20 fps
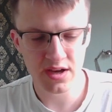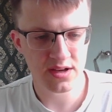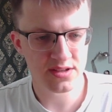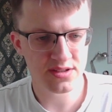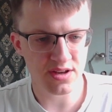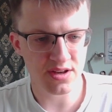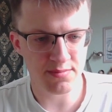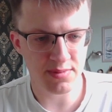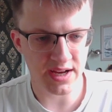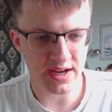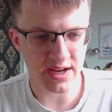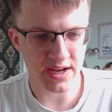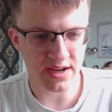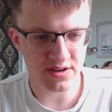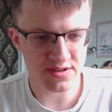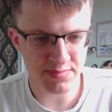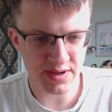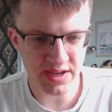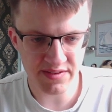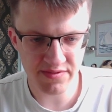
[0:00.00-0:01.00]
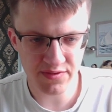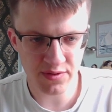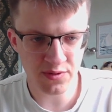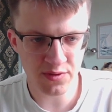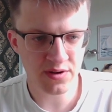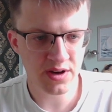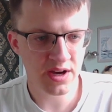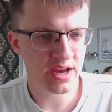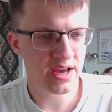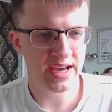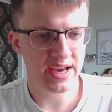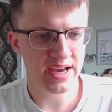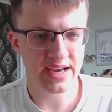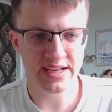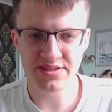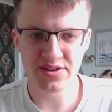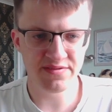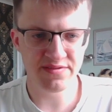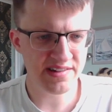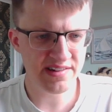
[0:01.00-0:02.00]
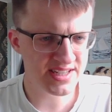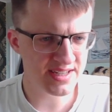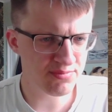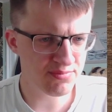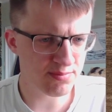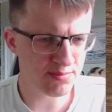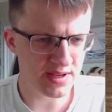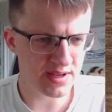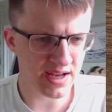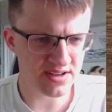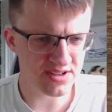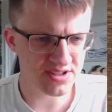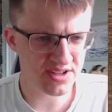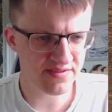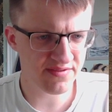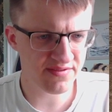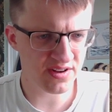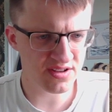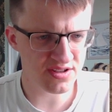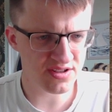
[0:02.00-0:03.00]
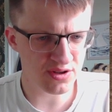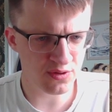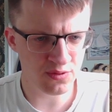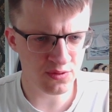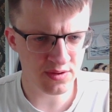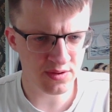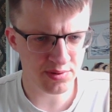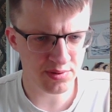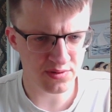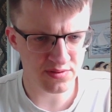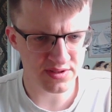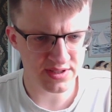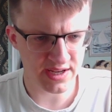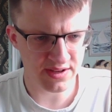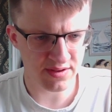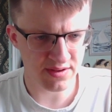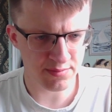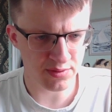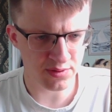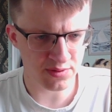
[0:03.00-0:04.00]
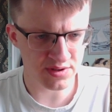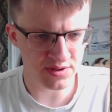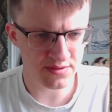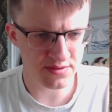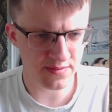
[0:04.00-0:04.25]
So black goes b4. He's got very simple plans to advance all the pawns down the board.